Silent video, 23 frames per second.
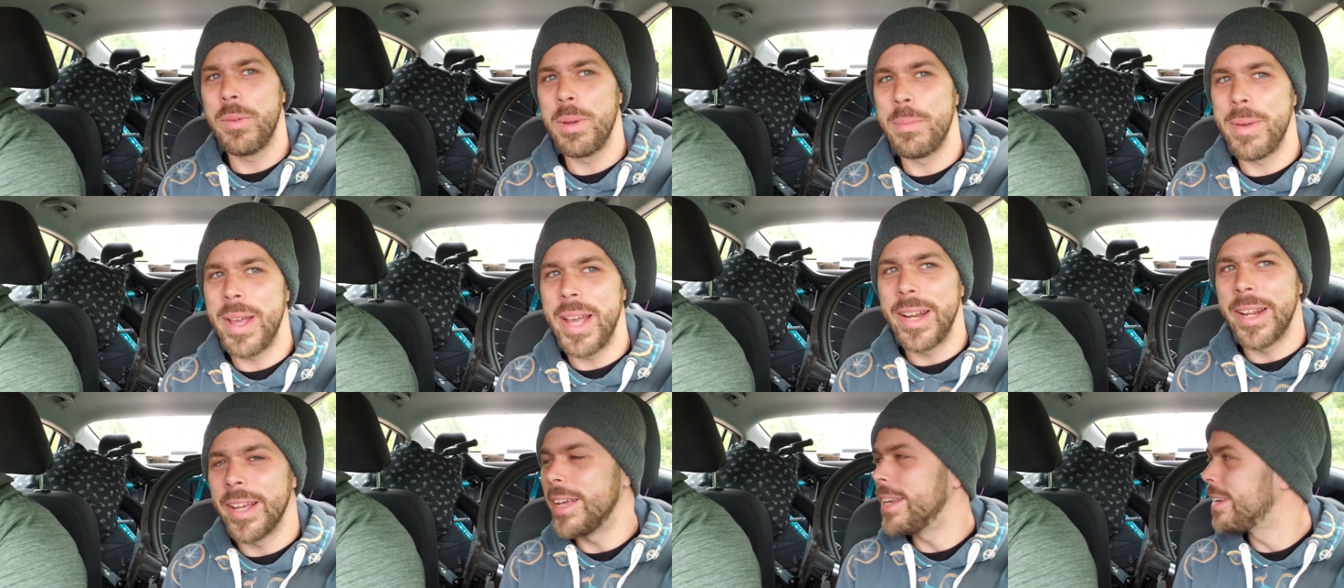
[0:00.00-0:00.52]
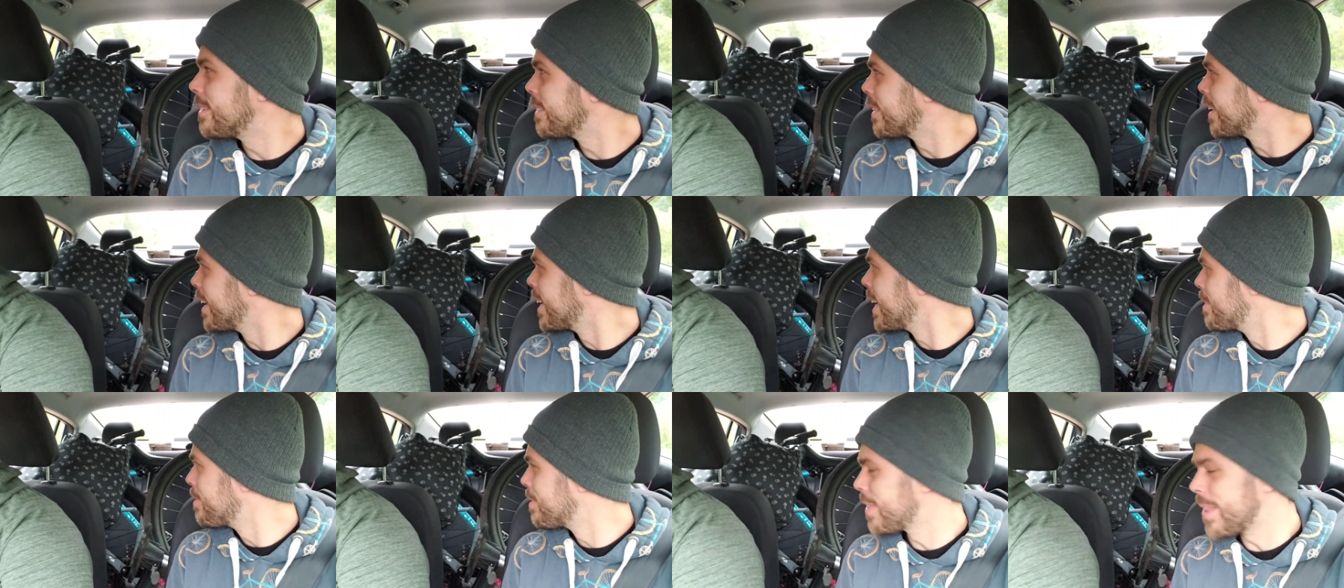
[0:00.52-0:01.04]
we made it.
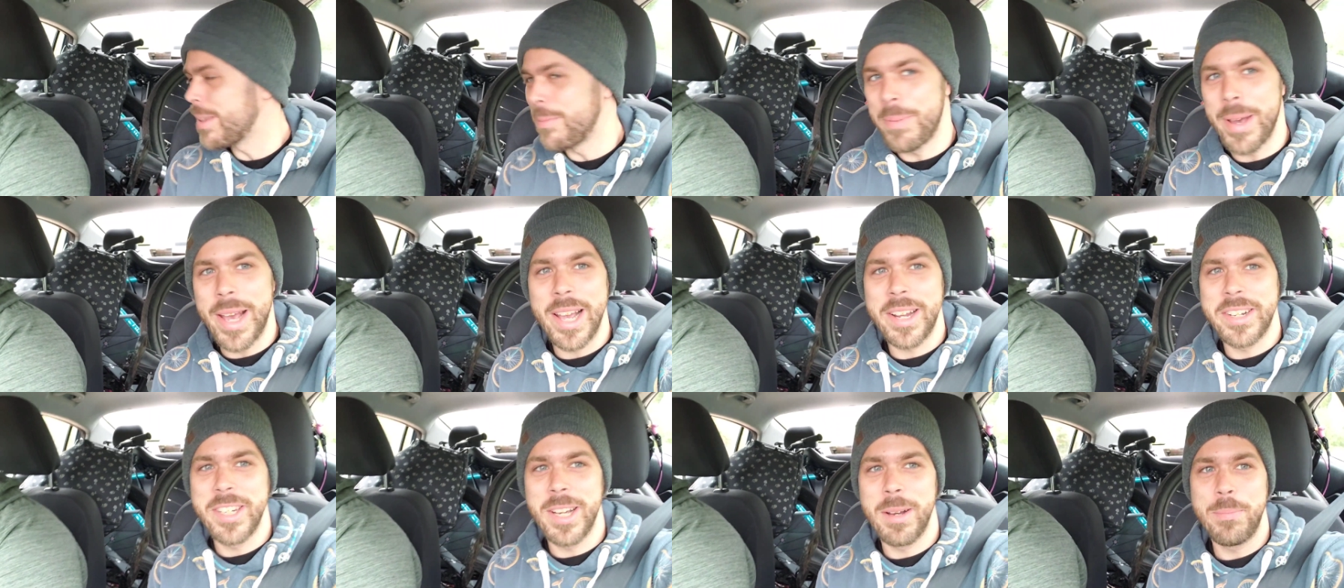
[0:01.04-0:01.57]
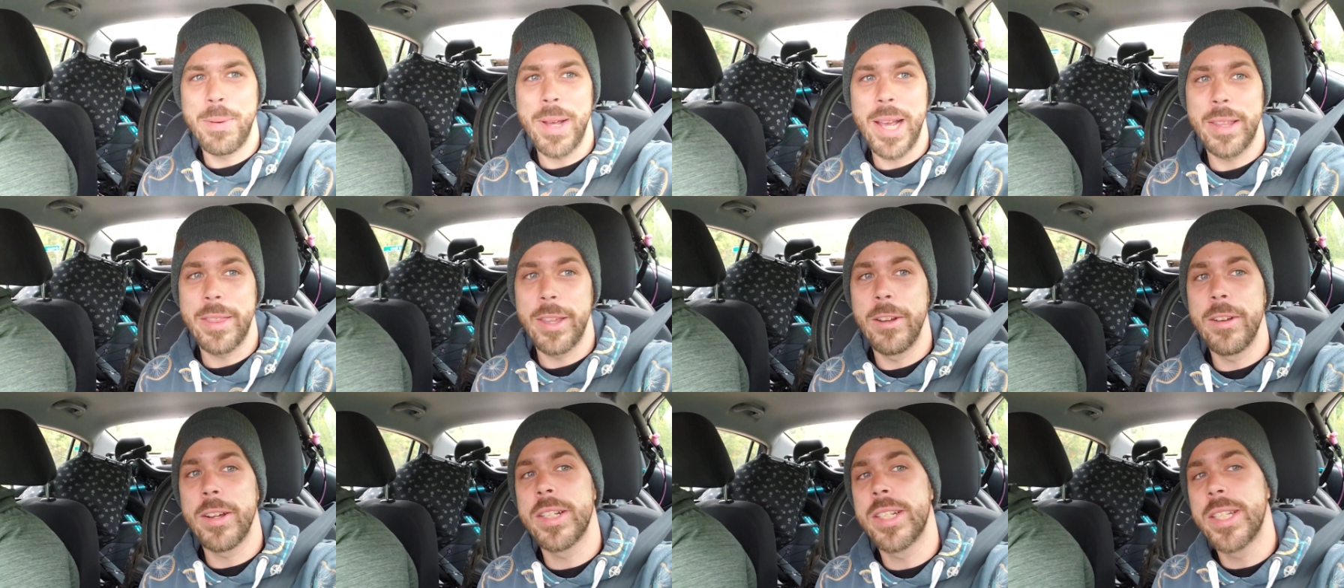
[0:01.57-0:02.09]
Got everything packed up back
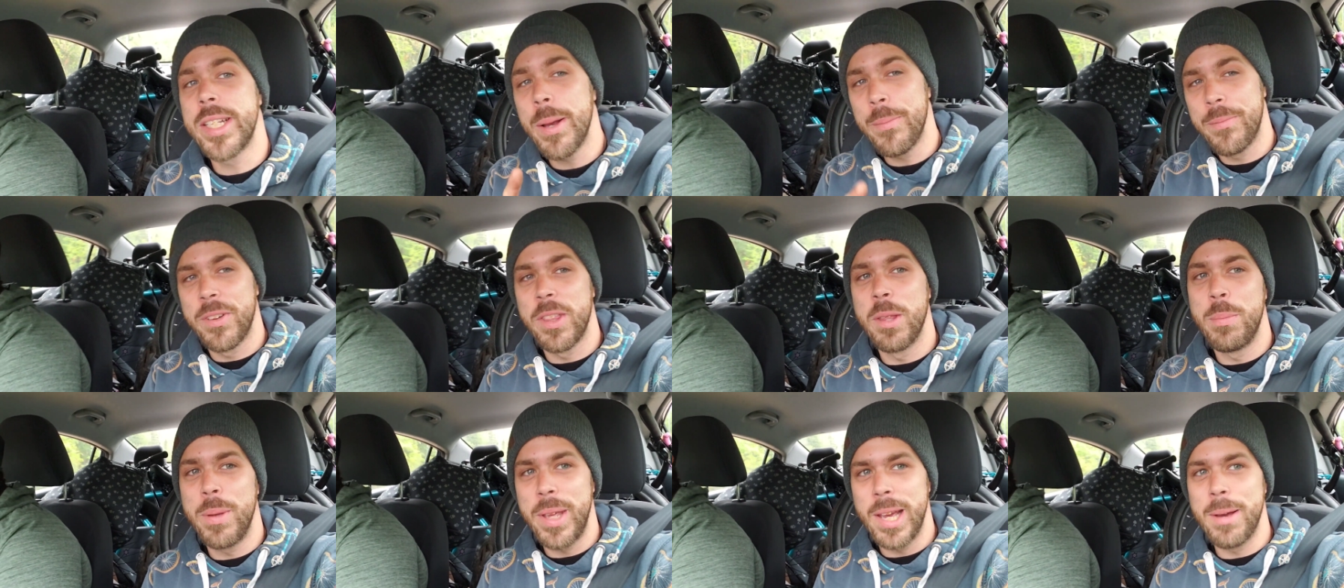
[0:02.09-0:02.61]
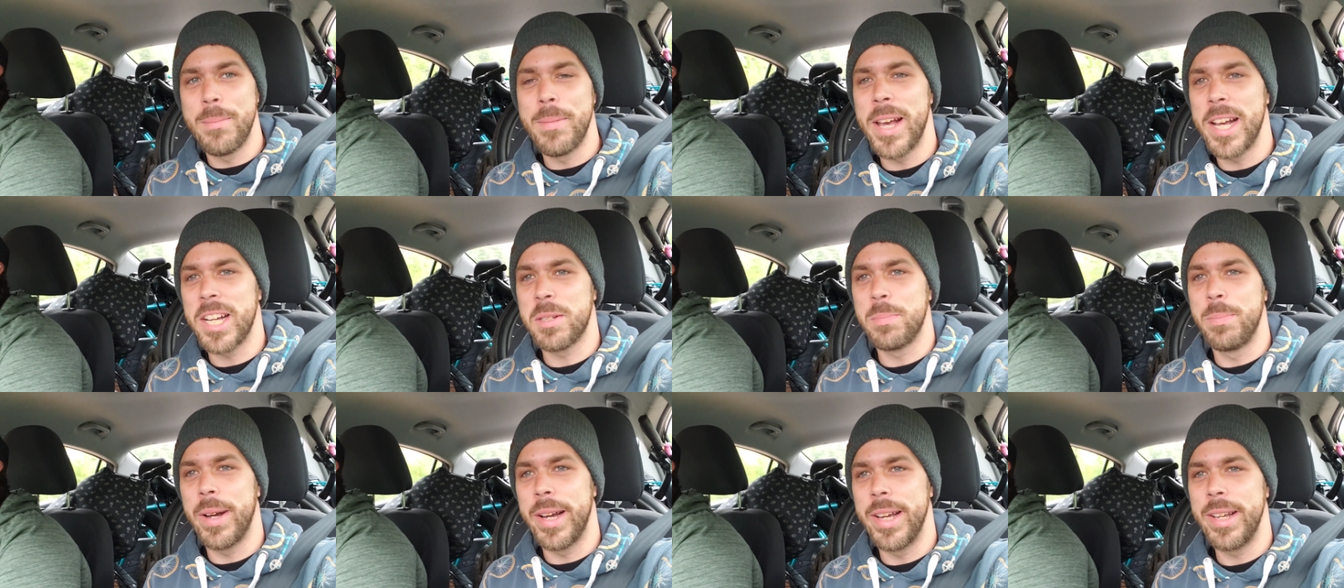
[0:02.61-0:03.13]
there except for the B M
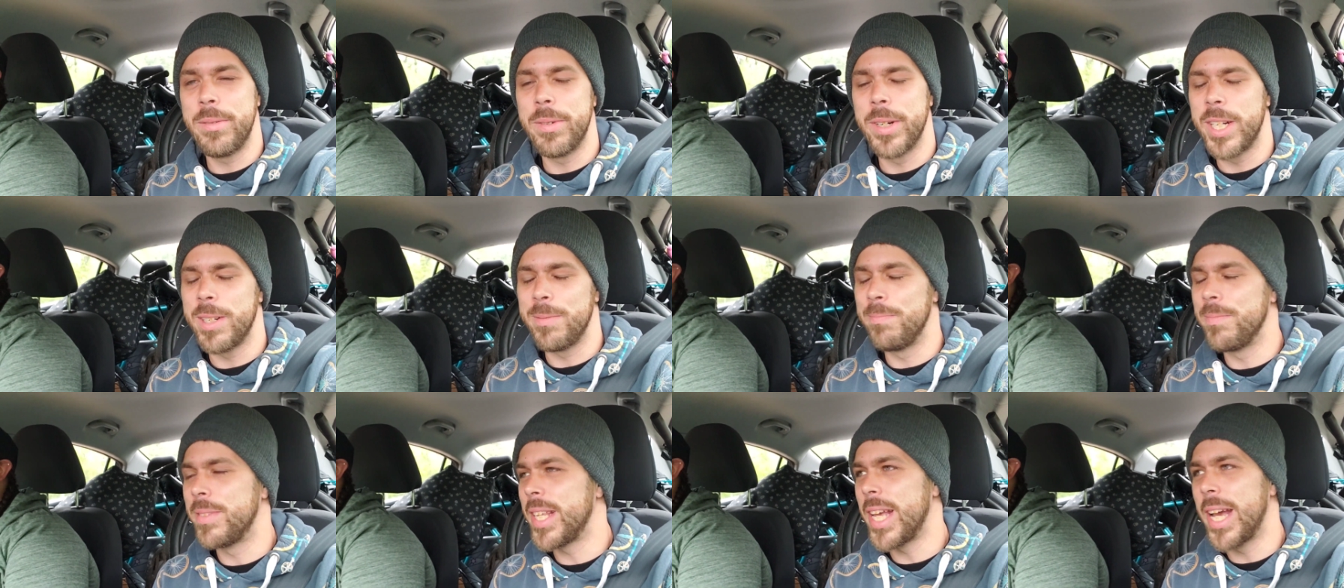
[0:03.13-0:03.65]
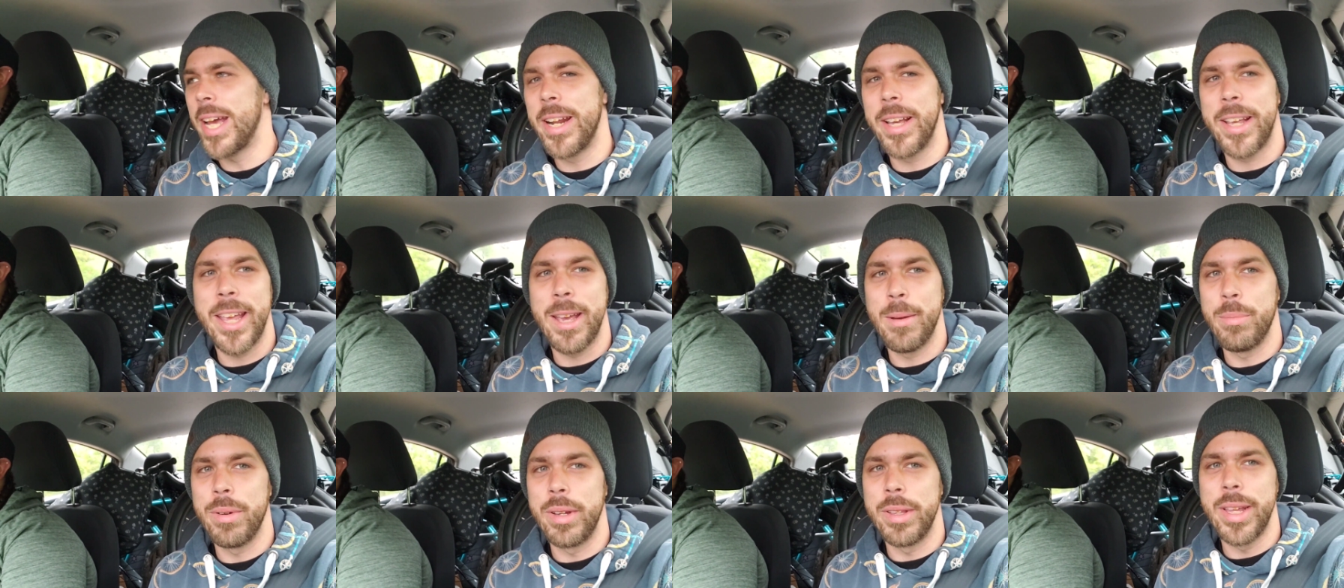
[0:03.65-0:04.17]
X bike, which I'm sad I
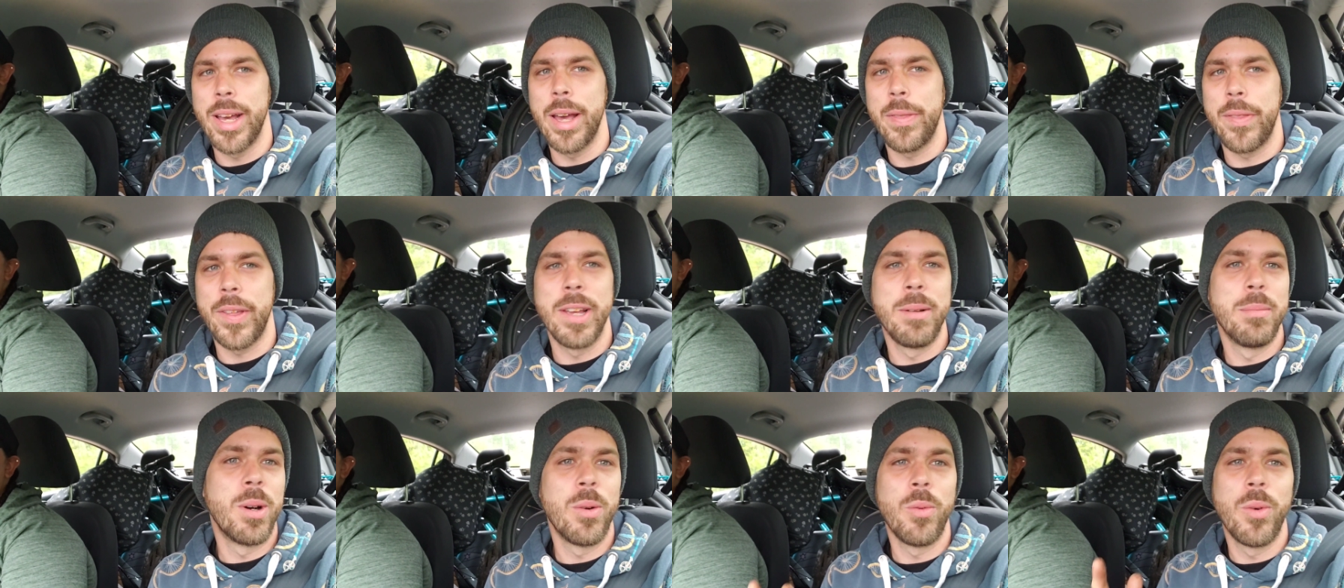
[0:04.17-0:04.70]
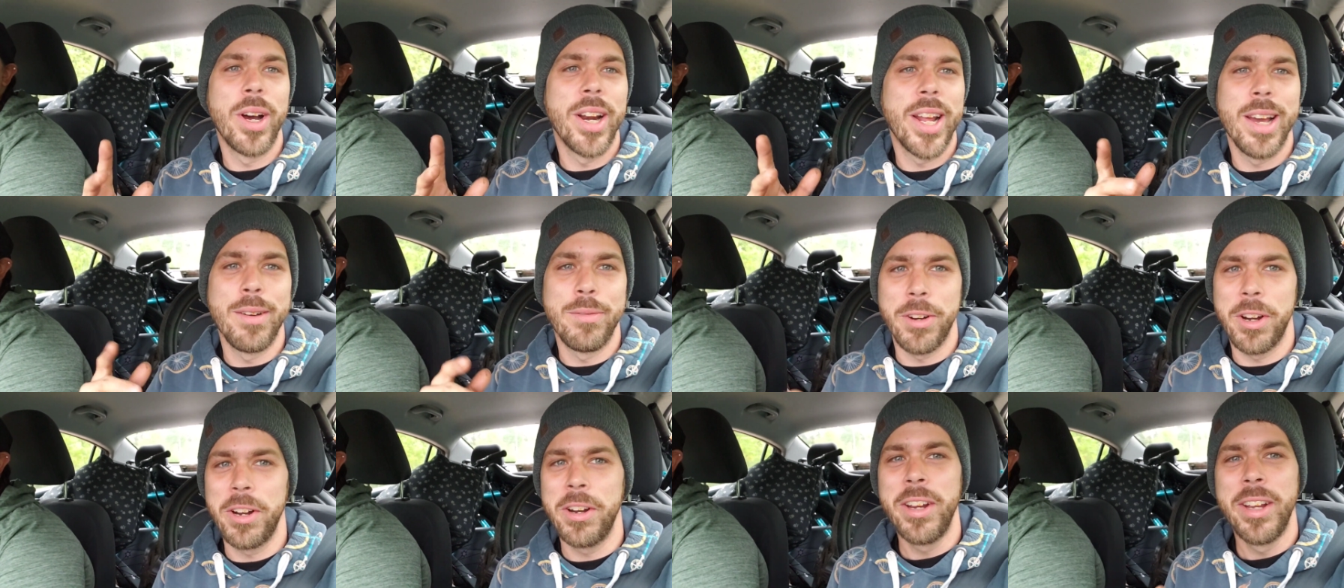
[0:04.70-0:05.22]
can't bring that thing, but
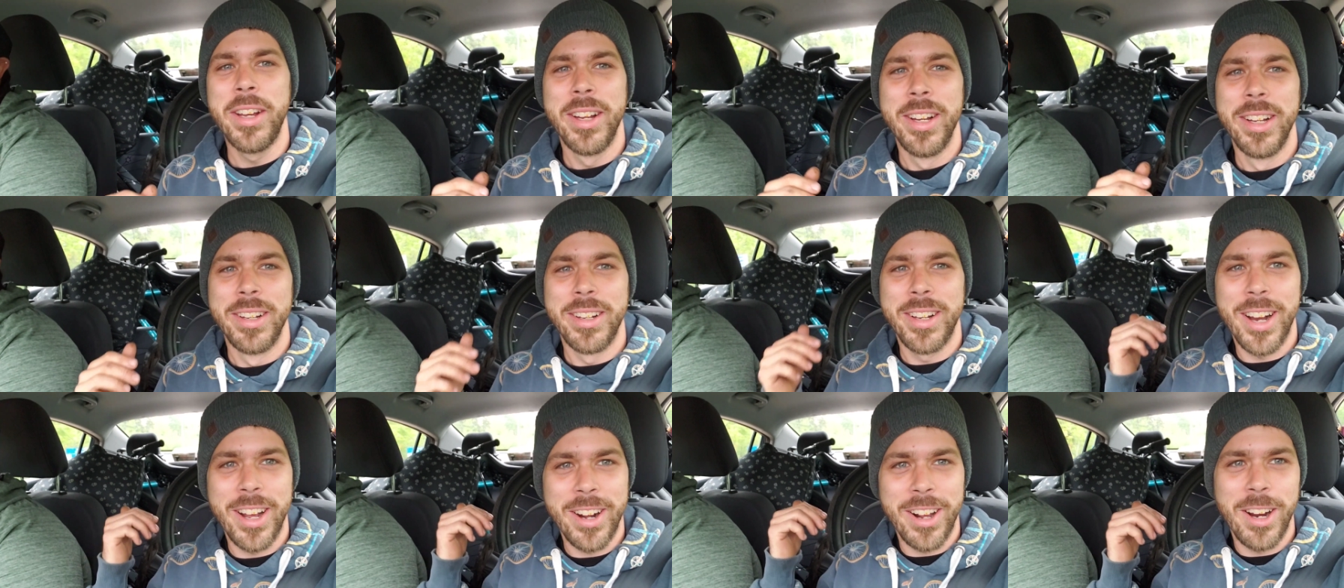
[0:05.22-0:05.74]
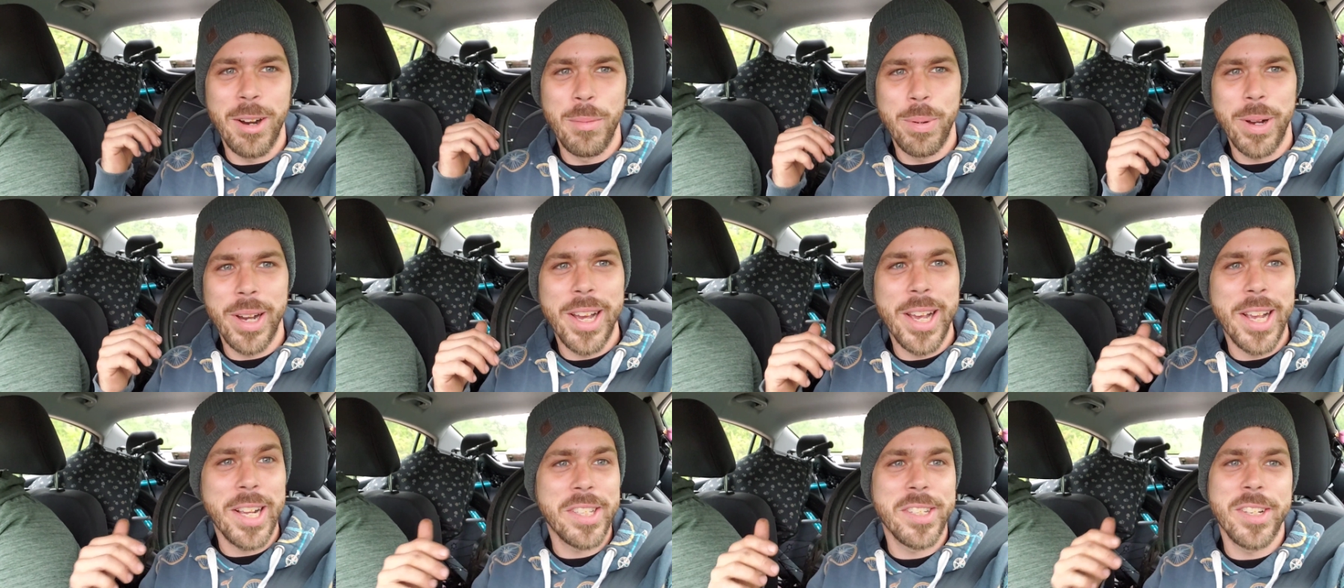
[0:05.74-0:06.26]
whatever. Got our
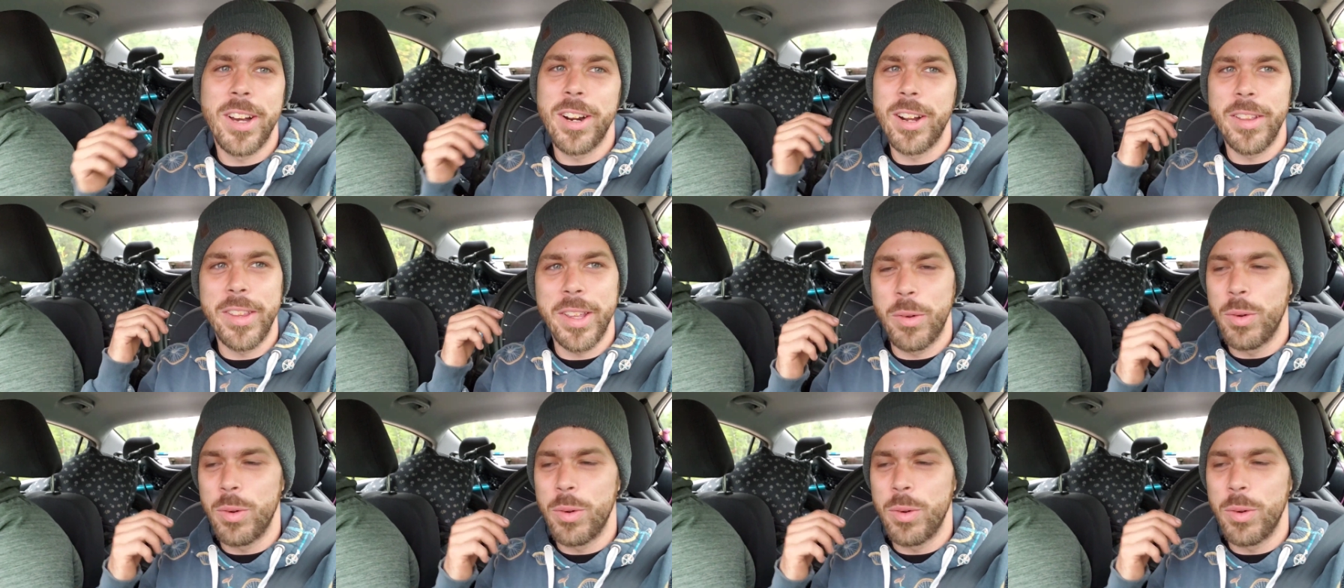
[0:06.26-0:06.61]
bikes, got all the